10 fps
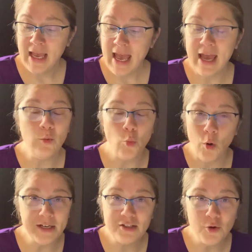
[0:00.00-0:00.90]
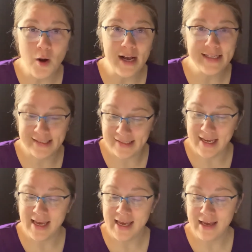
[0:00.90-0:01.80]
and what do I
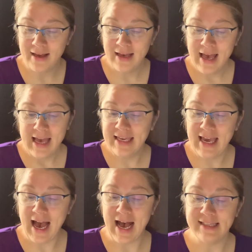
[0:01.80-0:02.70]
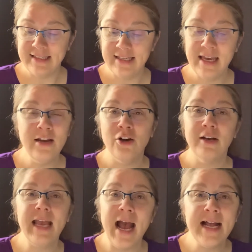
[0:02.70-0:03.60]
see? Cats here,
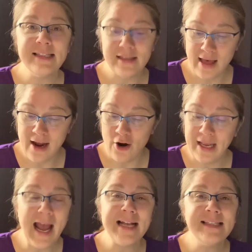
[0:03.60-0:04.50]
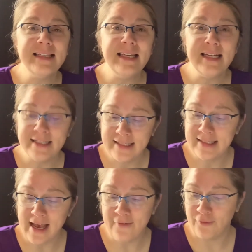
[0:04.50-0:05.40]
cats there, cats and kittens
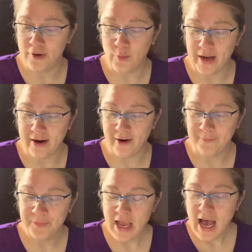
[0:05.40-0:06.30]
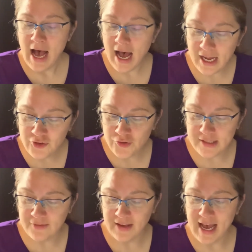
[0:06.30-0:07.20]
everywhere. Hundreds
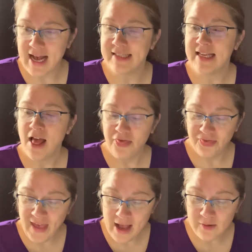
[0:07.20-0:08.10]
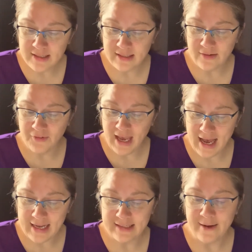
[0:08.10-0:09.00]
of cats, thousands of
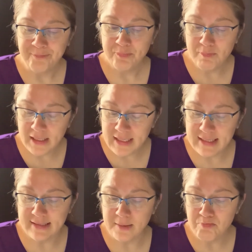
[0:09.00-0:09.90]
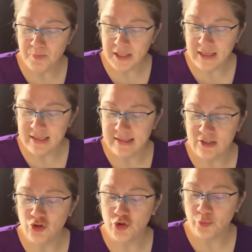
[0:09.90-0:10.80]
cats, millions and billions
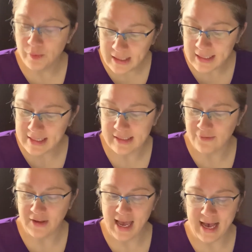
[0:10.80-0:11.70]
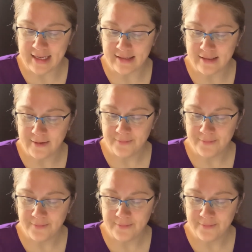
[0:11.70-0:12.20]
and trillions of cats."